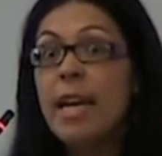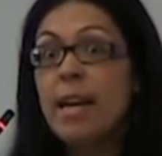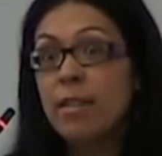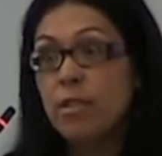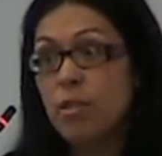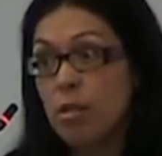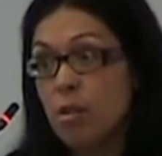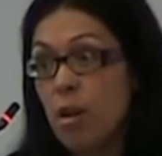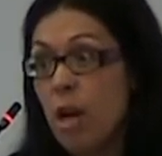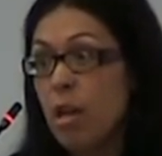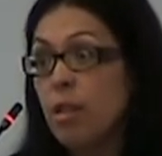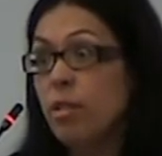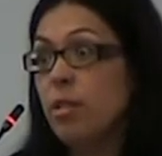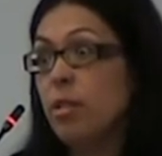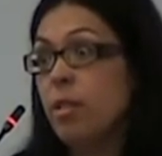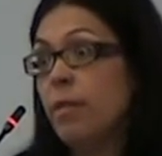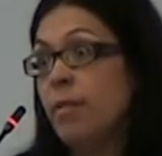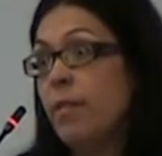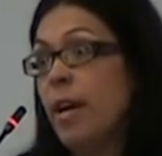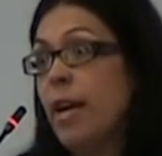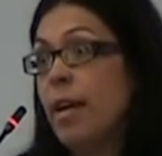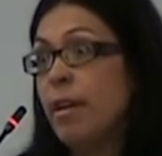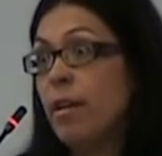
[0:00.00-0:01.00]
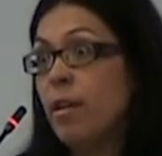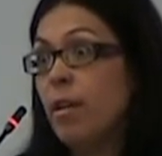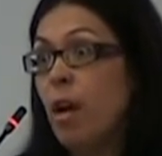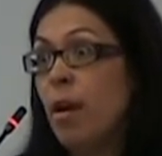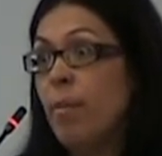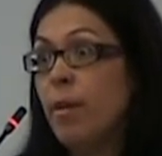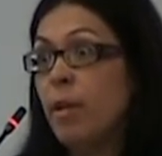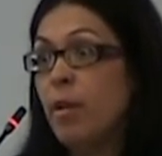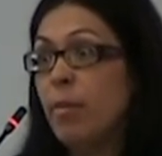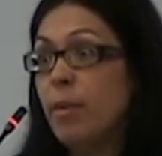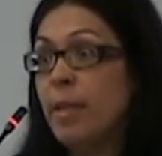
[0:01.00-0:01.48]
It's not just for
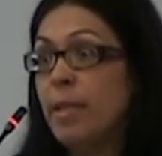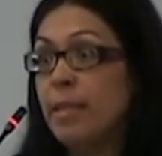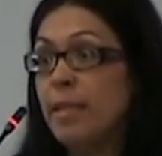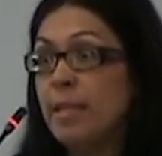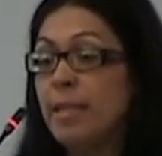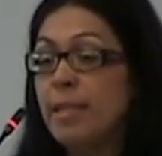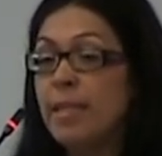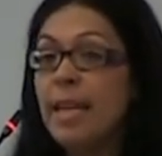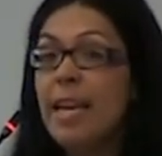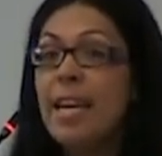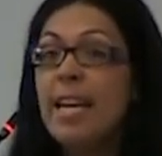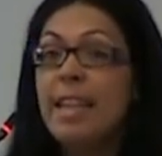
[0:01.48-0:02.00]
economic reasons.